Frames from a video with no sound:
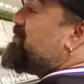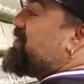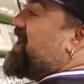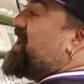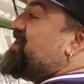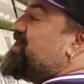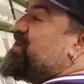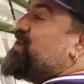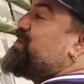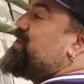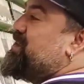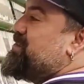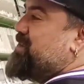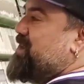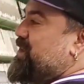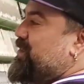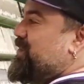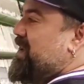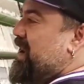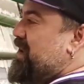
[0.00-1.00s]
but I know they've
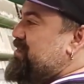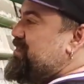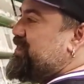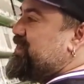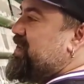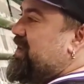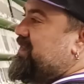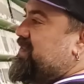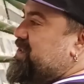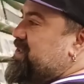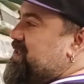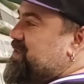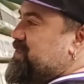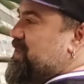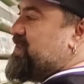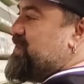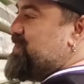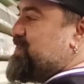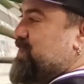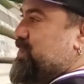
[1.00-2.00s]
been around forever. That's why
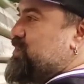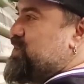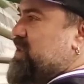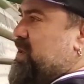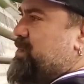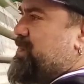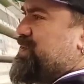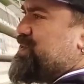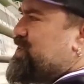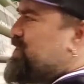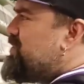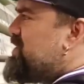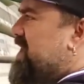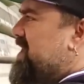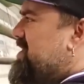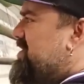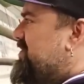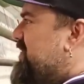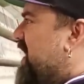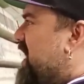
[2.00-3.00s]
they're so cheap. But
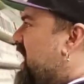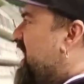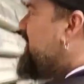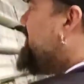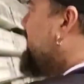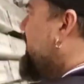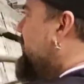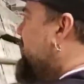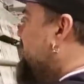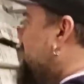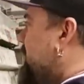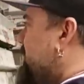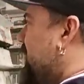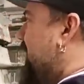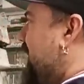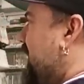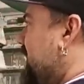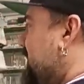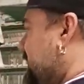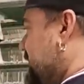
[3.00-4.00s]
2.95, like, come
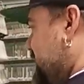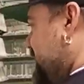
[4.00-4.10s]
on.